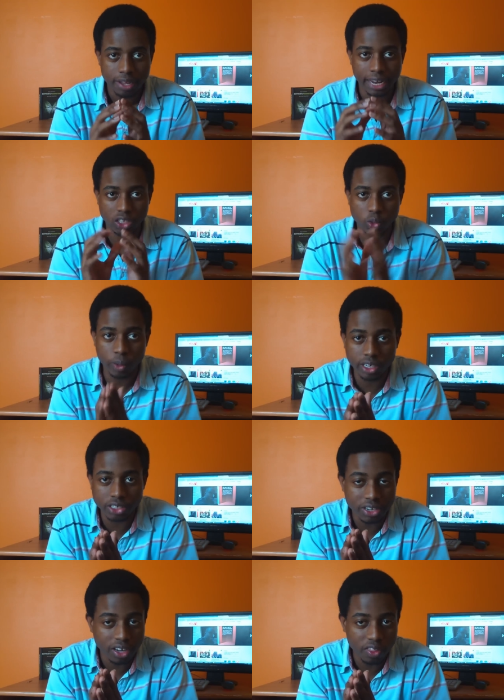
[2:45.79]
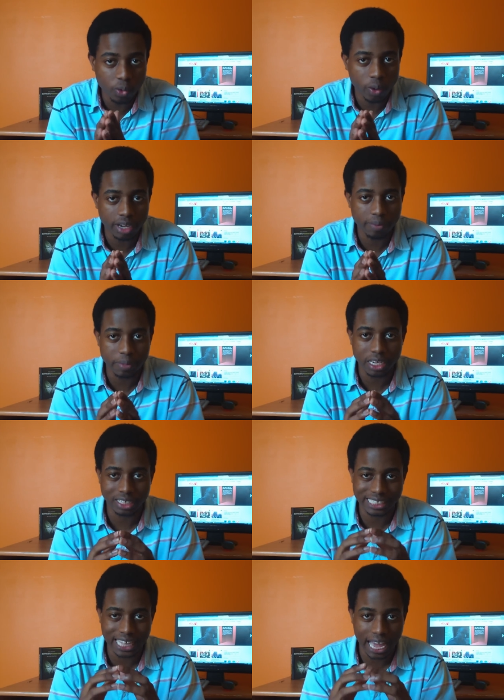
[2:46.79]
Now, Twitter's another one
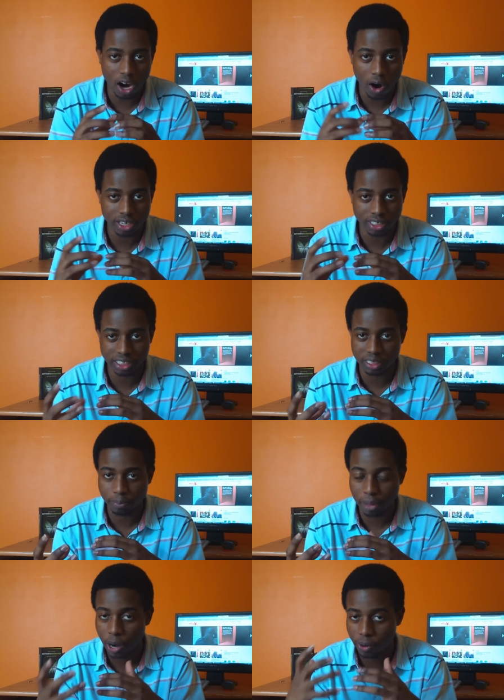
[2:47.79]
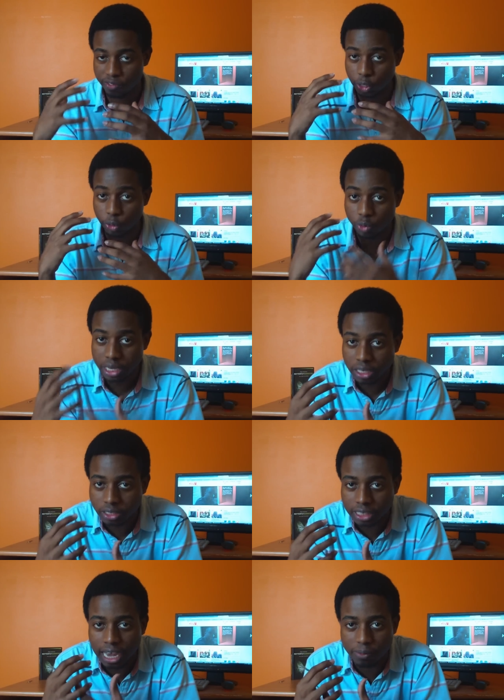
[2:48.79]
because that harnesses the power of the
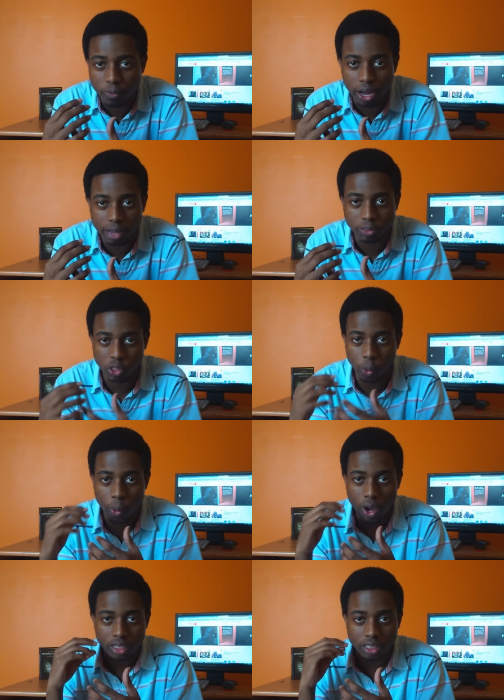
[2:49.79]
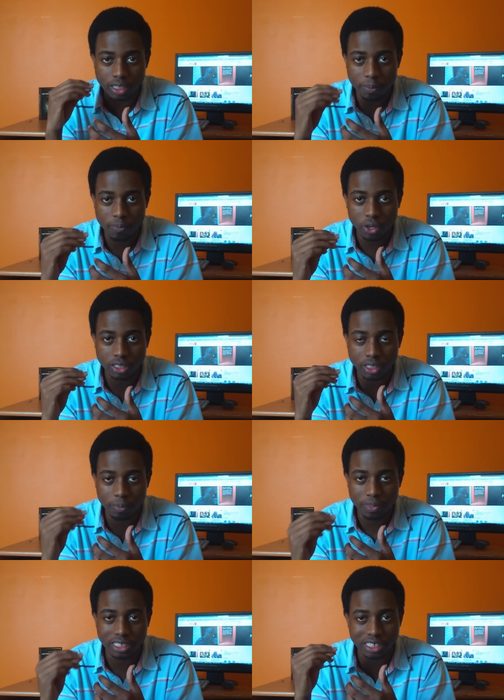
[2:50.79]
real-time web. So someone,
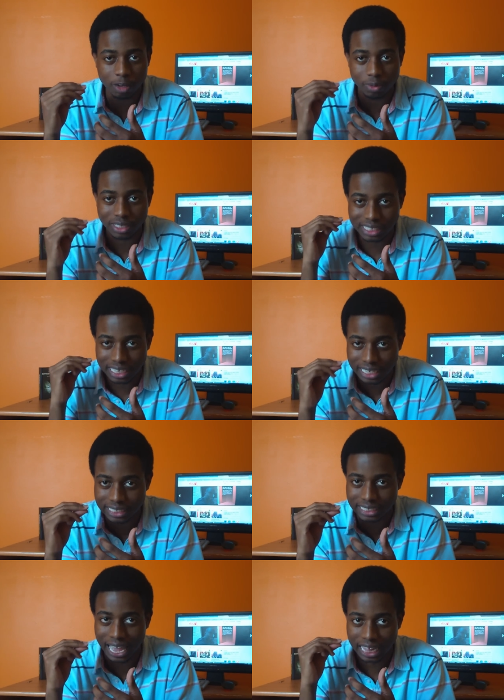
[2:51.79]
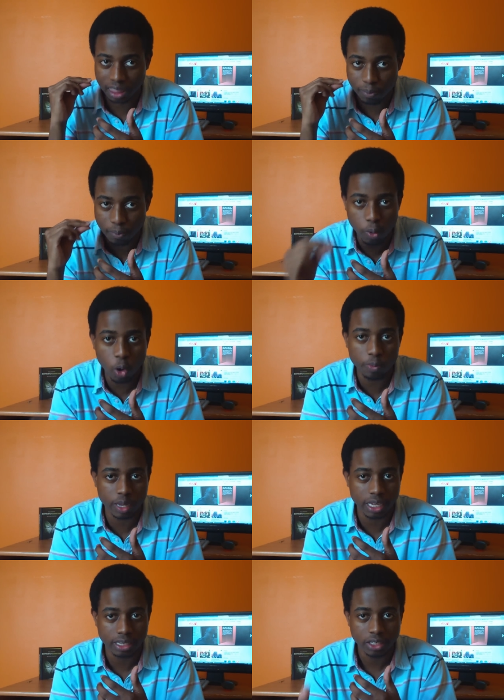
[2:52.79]
something someone says at the
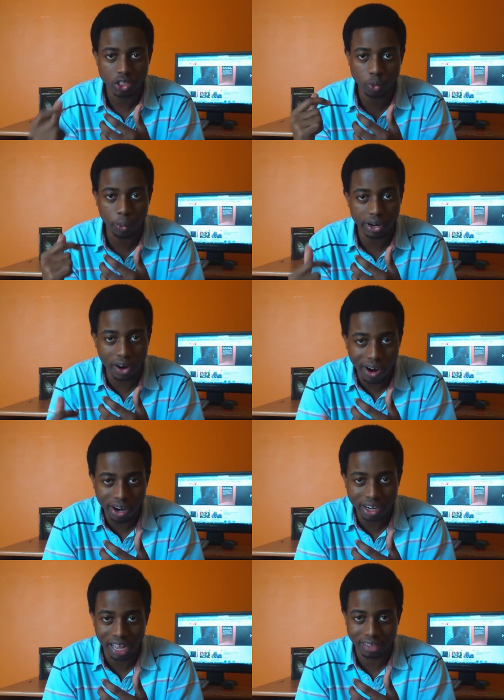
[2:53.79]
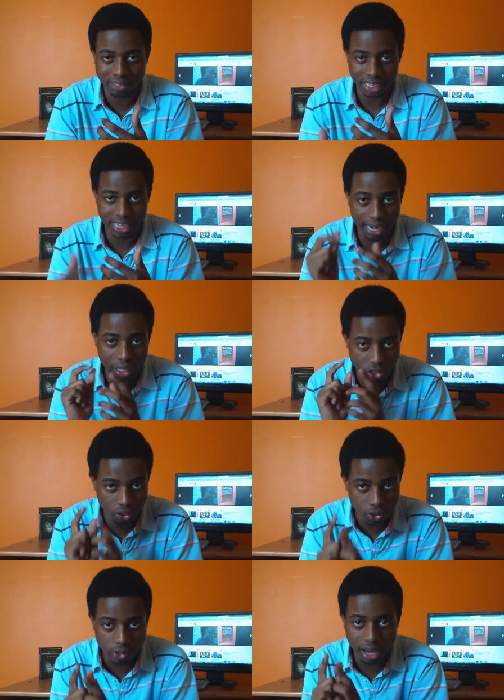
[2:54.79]
moment, Twitter archives it, and I'll
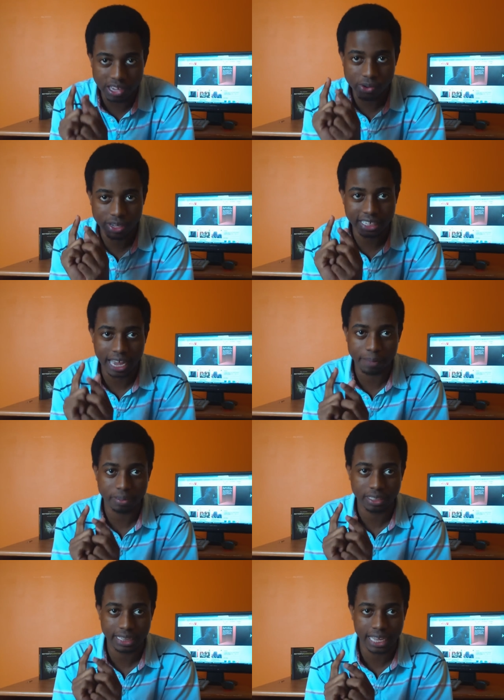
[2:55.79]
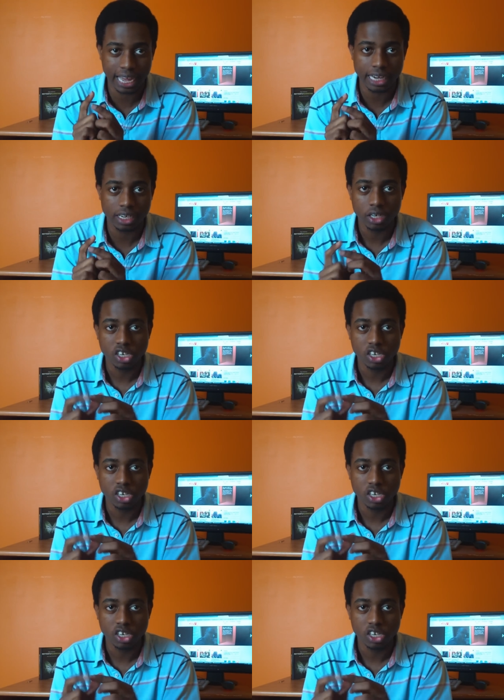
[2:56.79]
show you how you can tap into that.